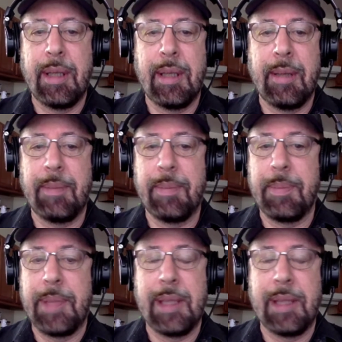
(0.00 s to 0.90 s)
um,
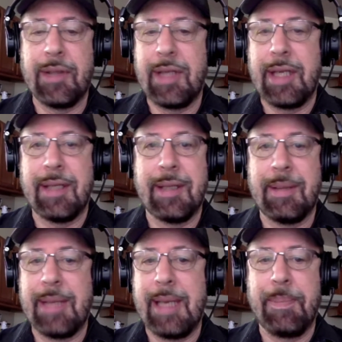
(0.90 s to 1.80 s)
because that
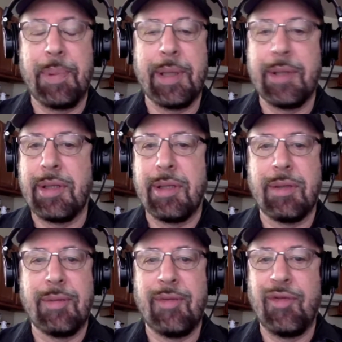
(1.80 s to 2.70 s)
that book is
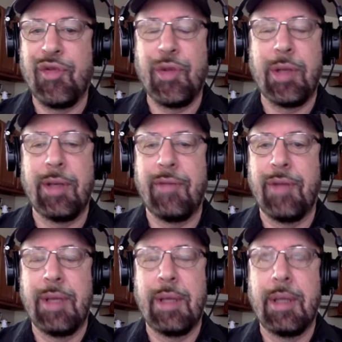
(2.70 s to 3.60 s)
just full
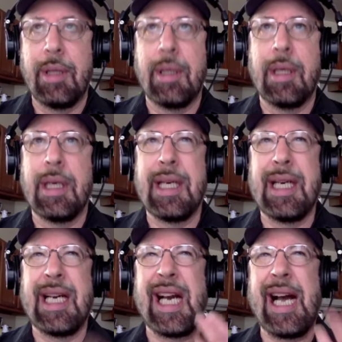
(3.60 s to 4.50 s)
of
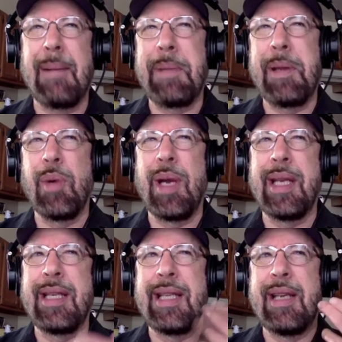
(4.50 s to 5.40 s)

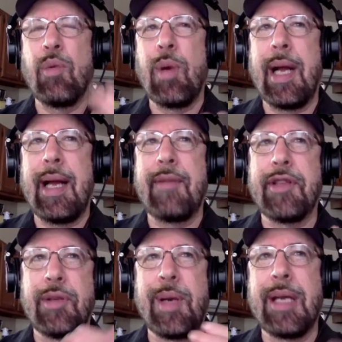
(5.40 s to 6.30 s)
copywriting derived
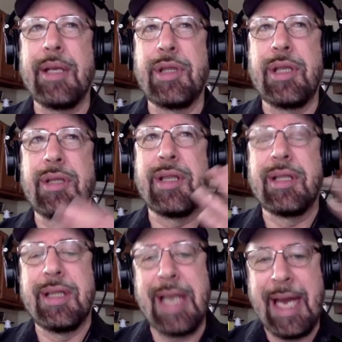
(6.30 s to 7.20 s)
strategies
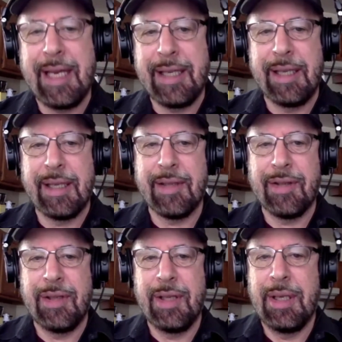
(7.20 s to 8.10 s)
and
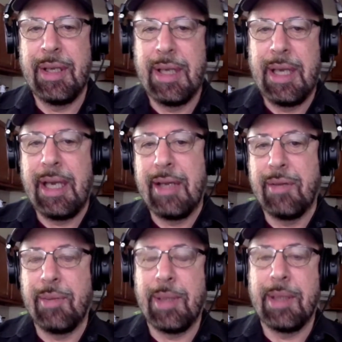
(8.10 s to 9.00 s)
tactics
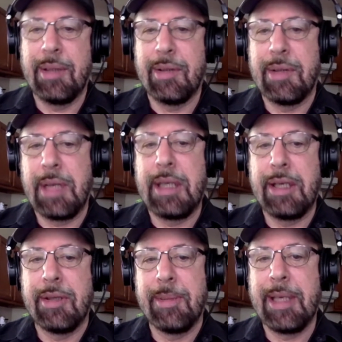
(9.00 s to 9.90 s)
as well as
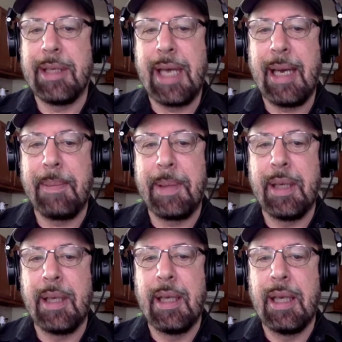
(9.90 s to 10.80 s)
ideas about
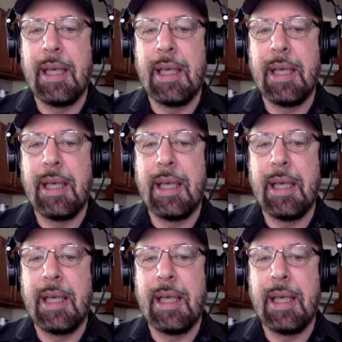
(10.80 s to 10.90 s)
copy